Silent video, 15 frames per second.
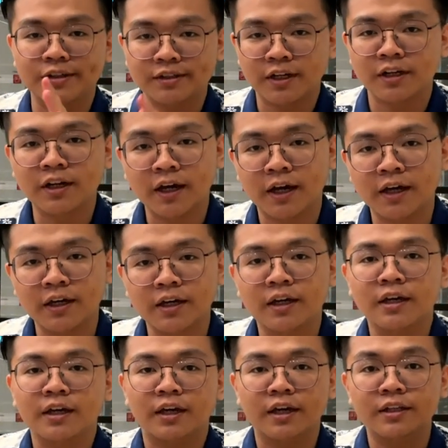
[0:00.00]
sunlight,
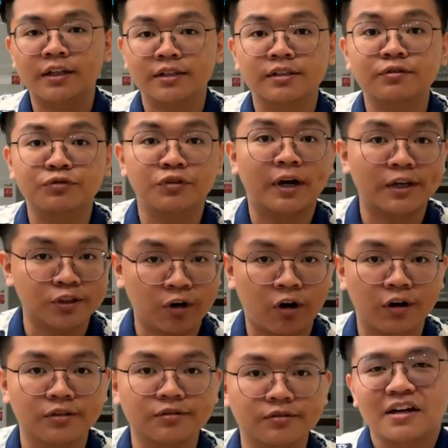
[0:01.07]
it doesn't feel as hot.